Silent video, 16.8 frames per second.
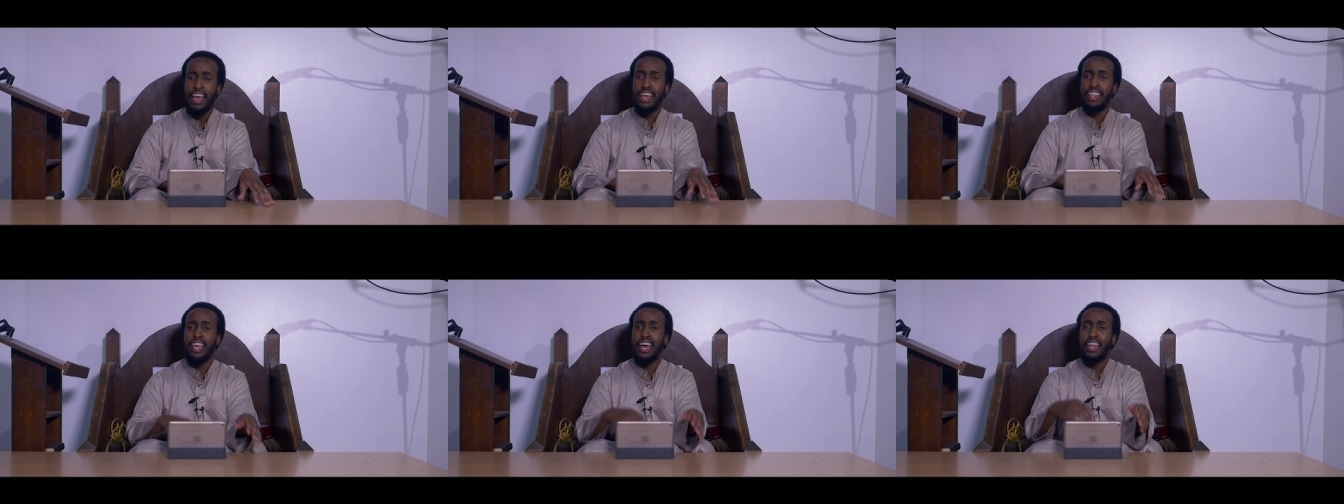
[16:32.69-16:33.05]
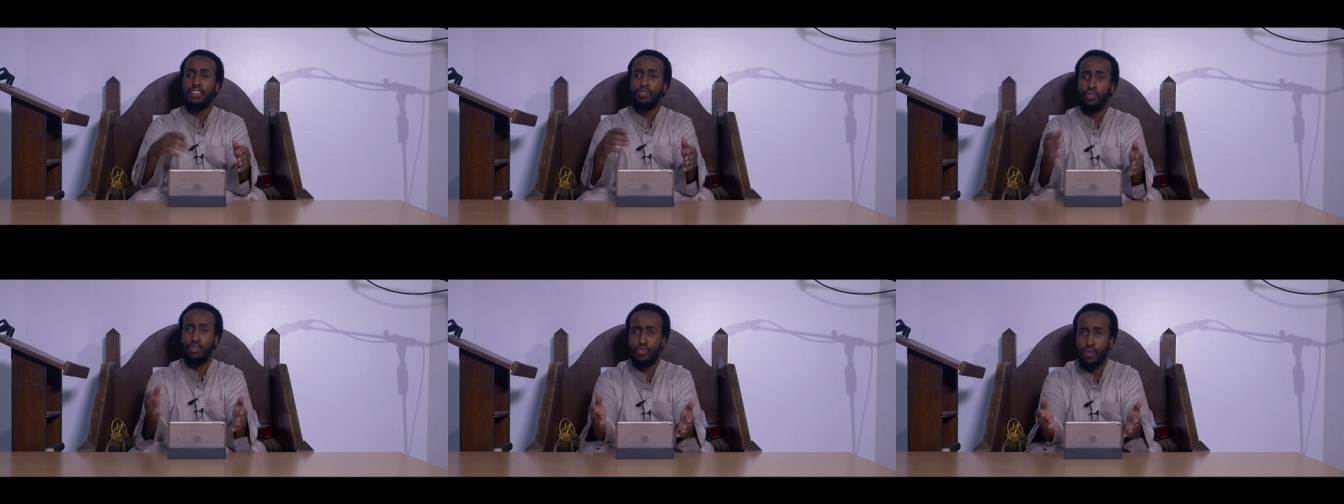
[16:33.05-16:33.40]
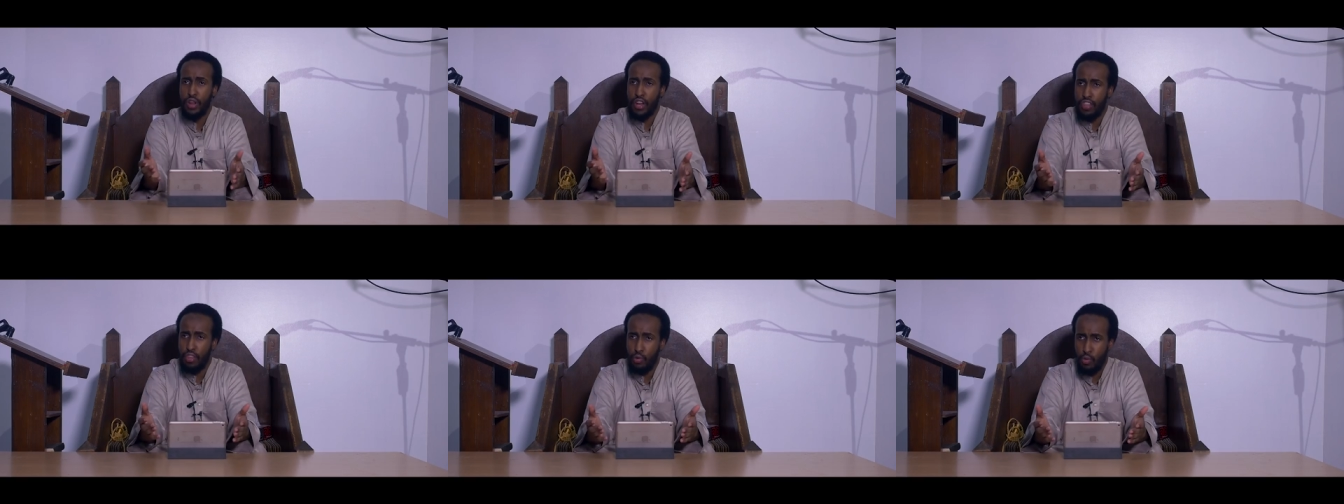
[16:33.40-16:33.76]
And that is also
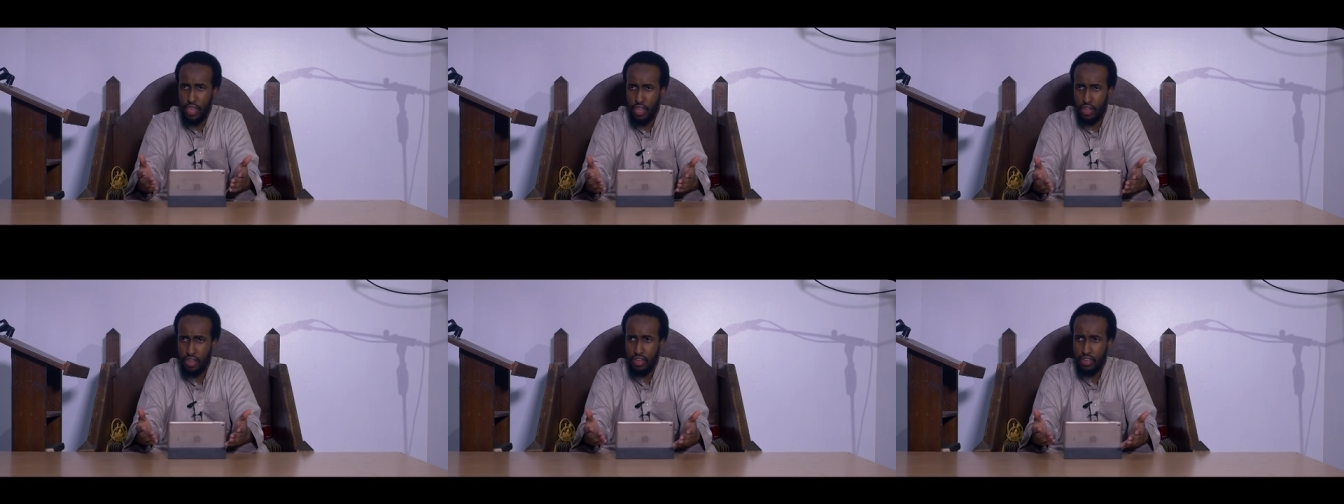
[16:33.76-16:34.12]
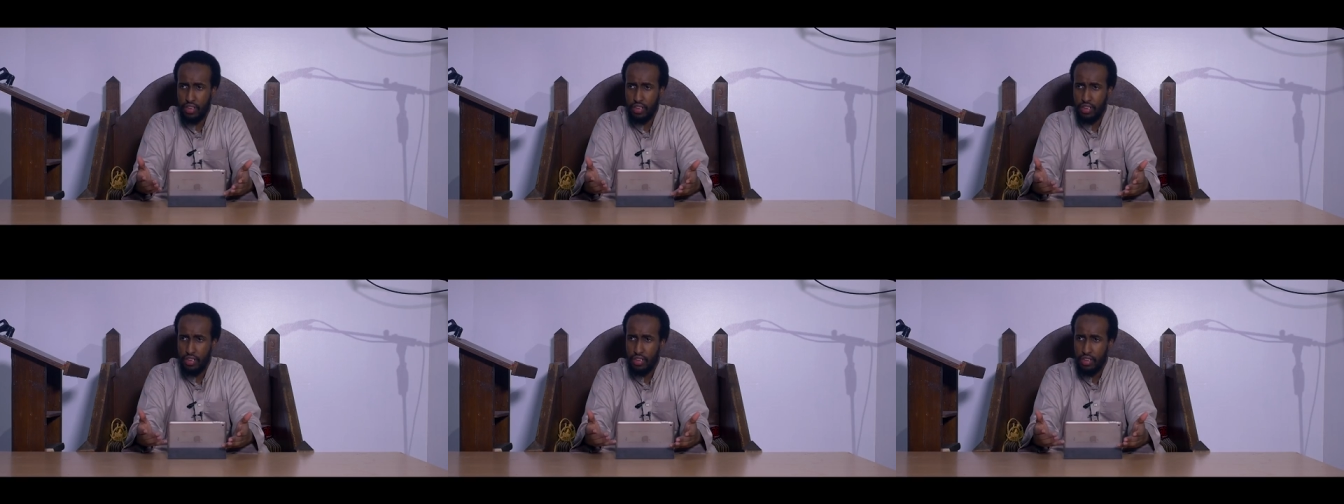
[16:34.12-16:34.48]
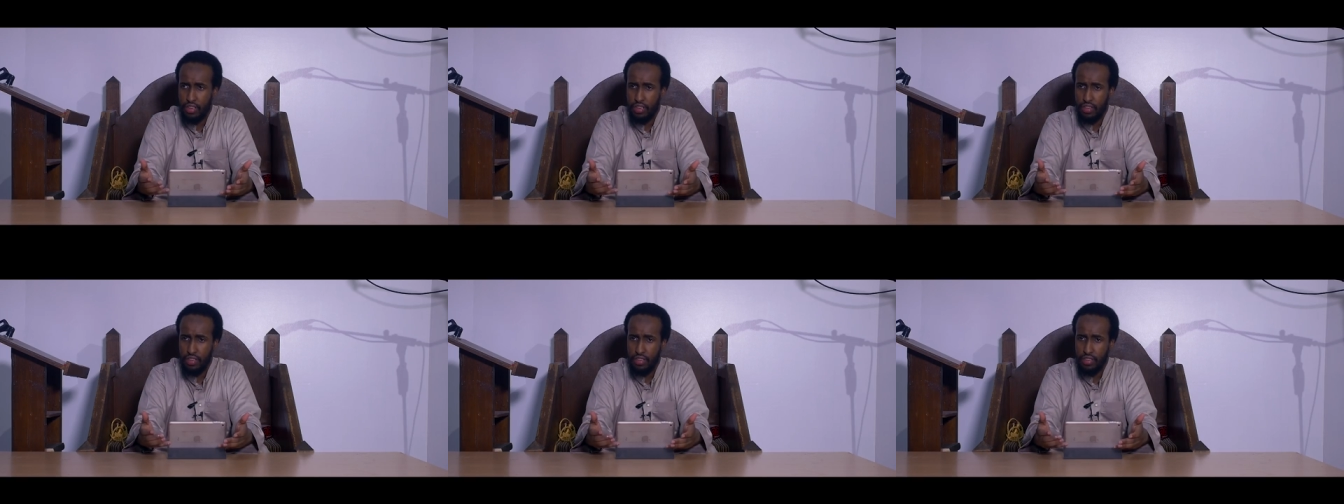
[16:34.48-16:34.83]
another weak
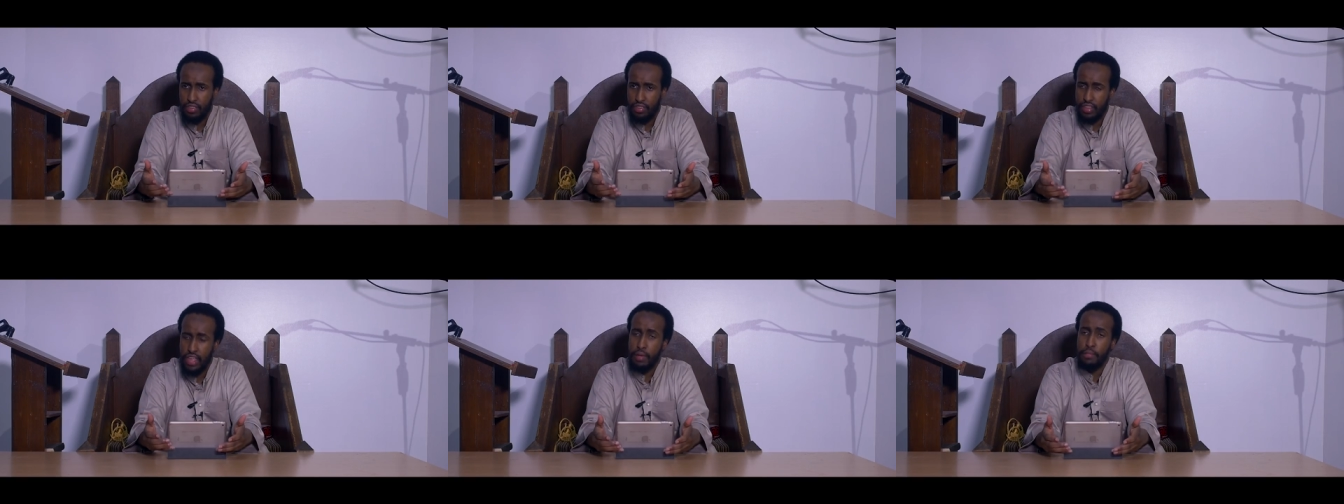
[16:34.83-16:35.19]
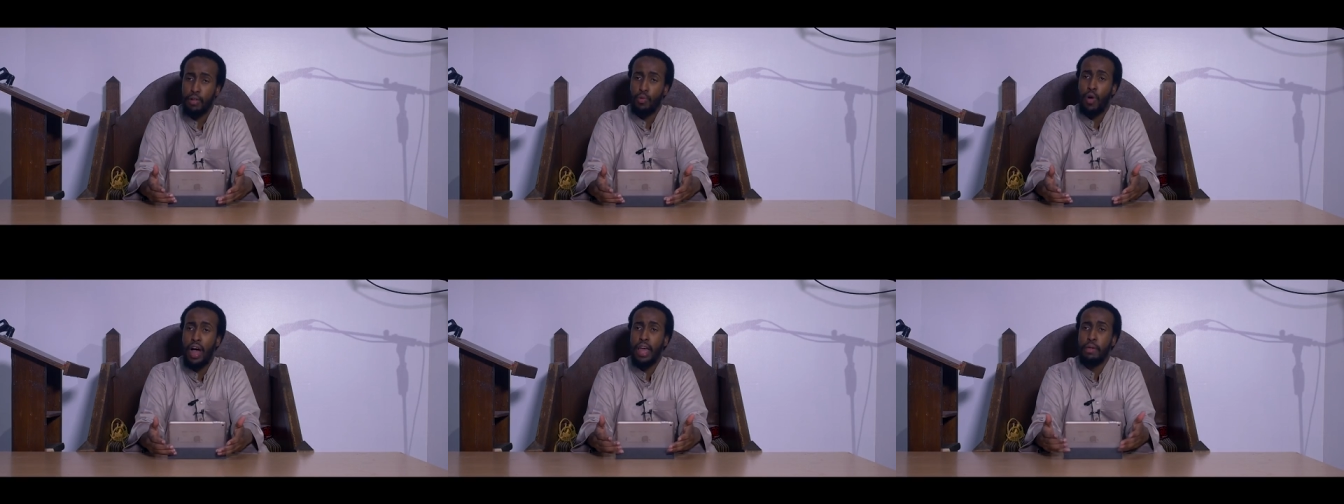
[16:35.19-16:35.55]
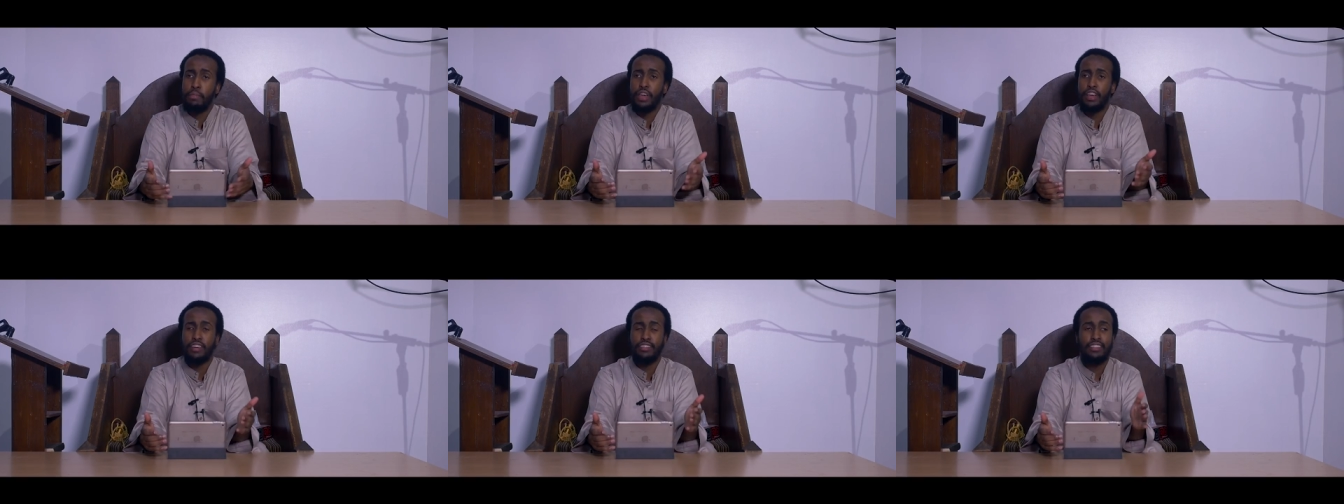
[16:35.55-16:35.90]
statement. Why?
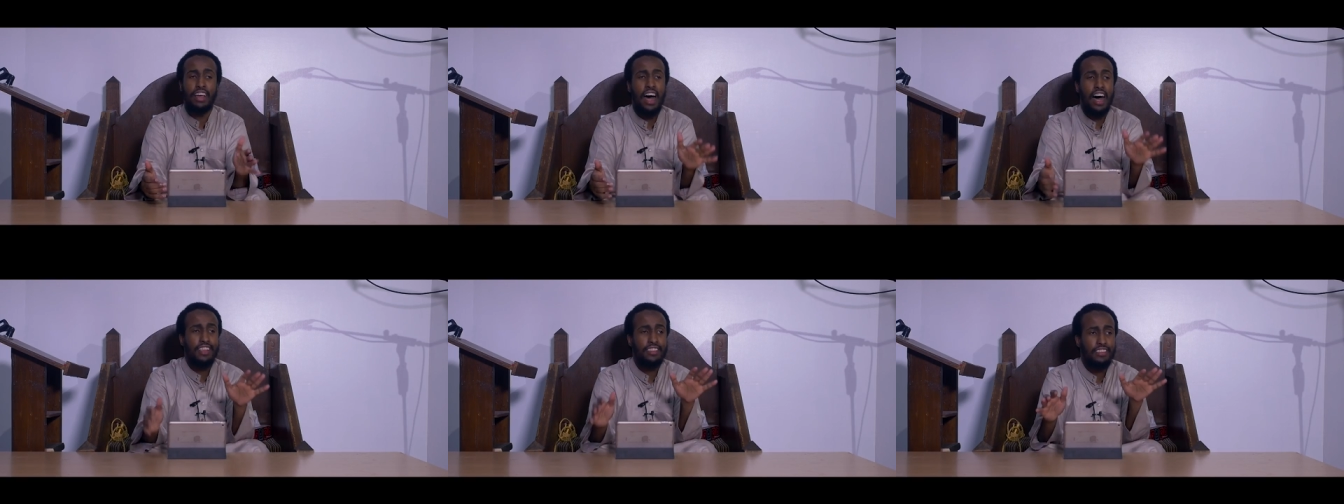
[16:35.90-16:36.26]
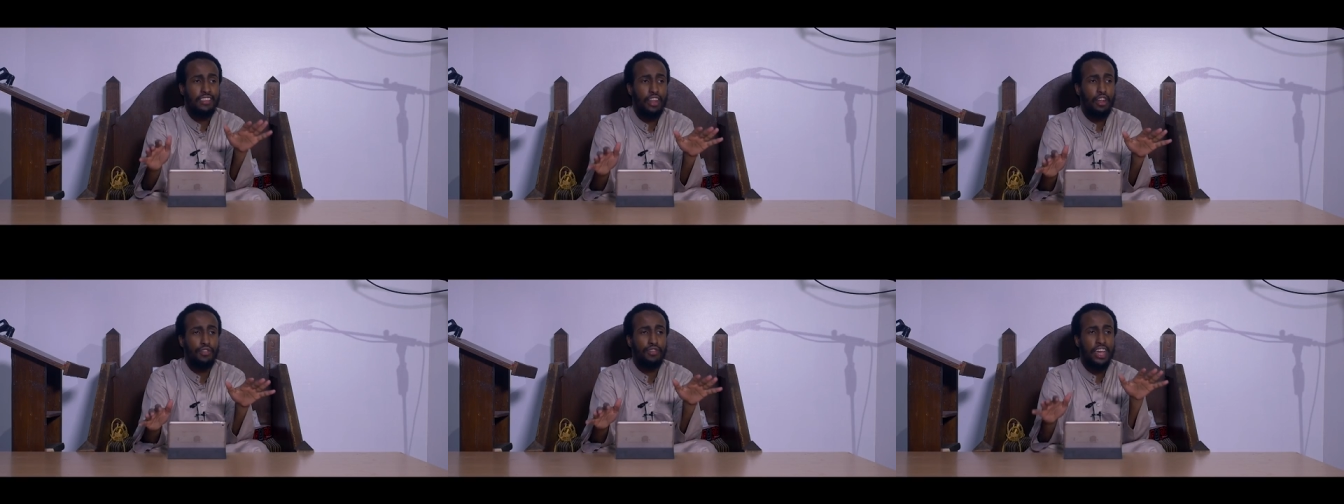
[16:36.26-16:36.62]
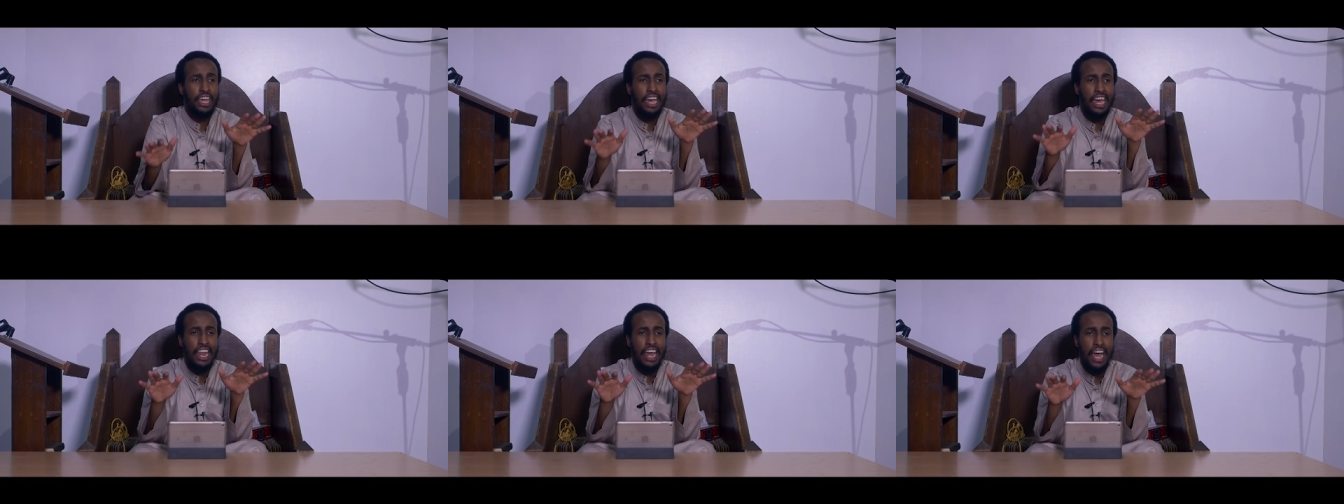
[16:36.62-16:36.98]
Because the asal of the
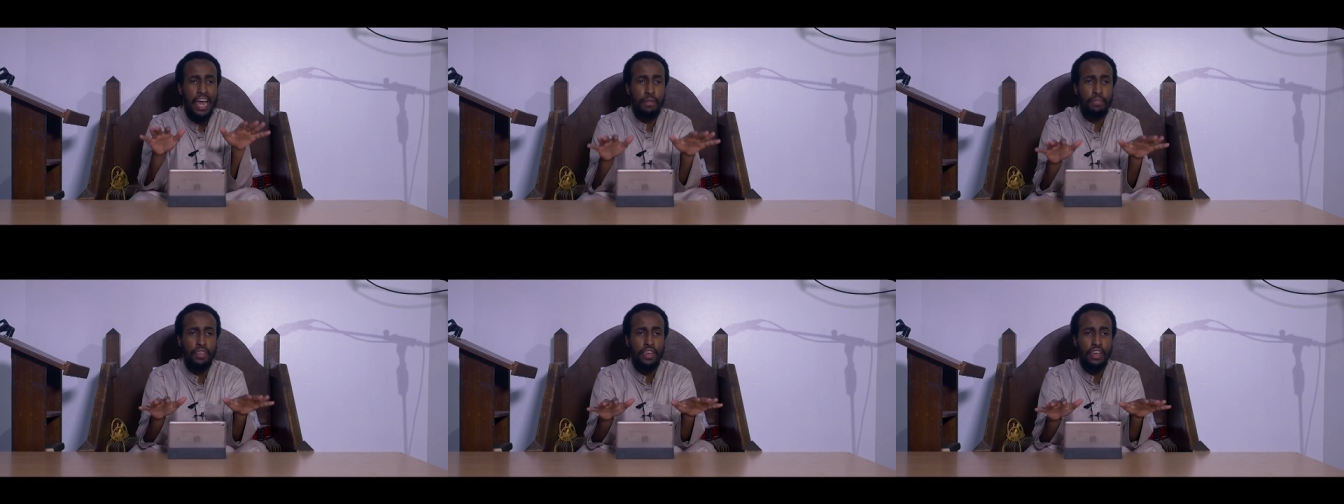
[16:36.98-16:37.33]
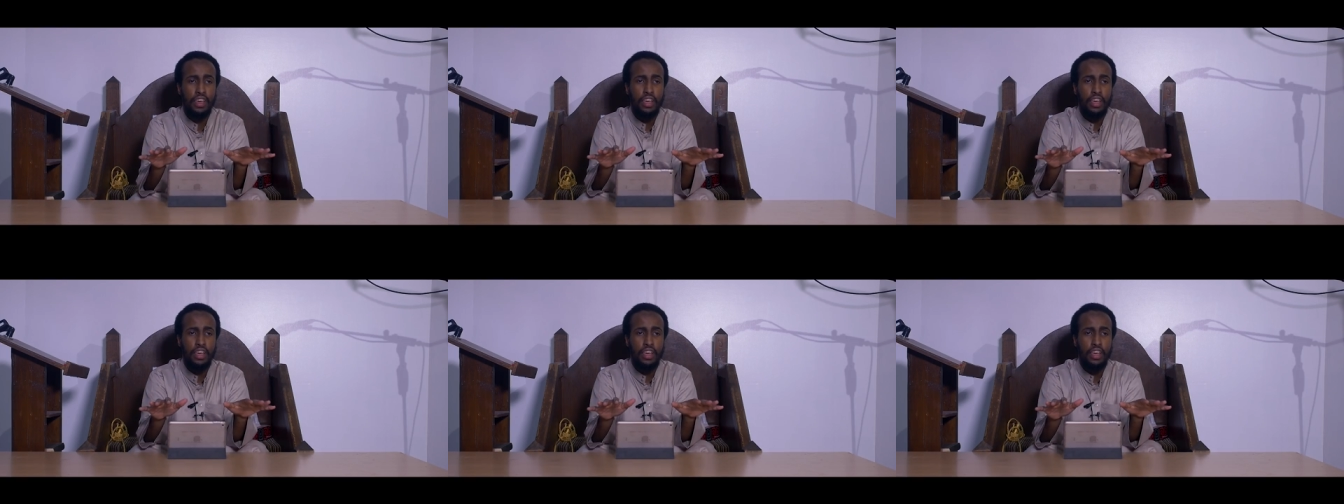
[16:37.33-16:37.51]
kalam